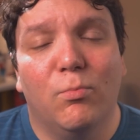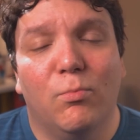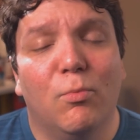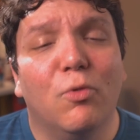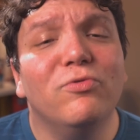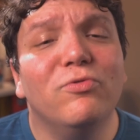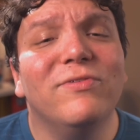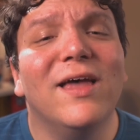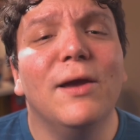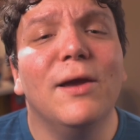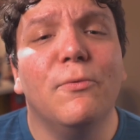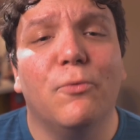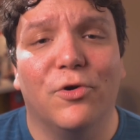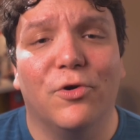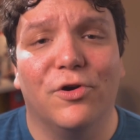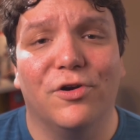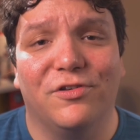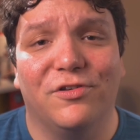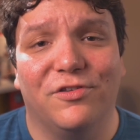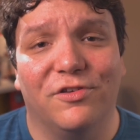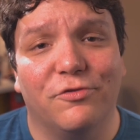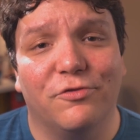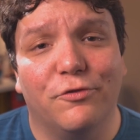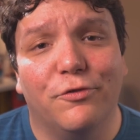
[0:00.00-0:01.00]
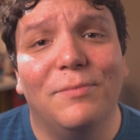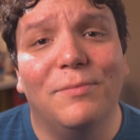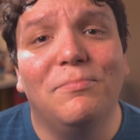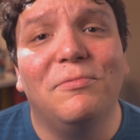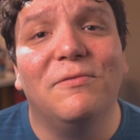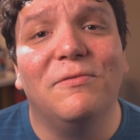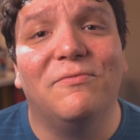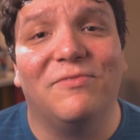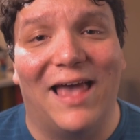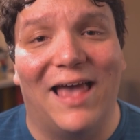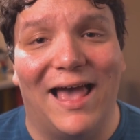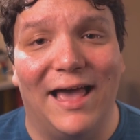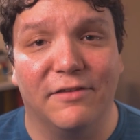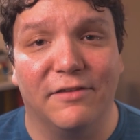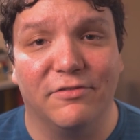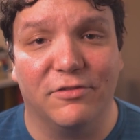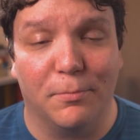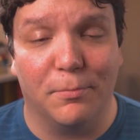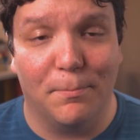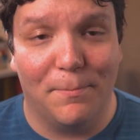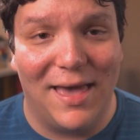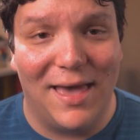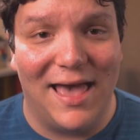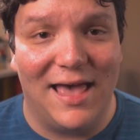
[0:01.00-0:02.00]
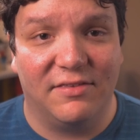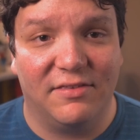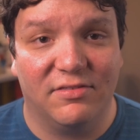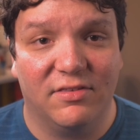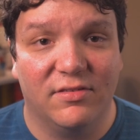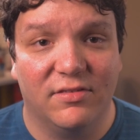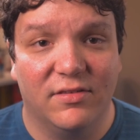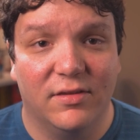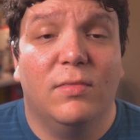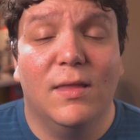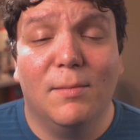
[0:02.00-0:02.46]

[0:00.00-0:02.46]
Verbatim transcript: multi-word descriptive tags are best.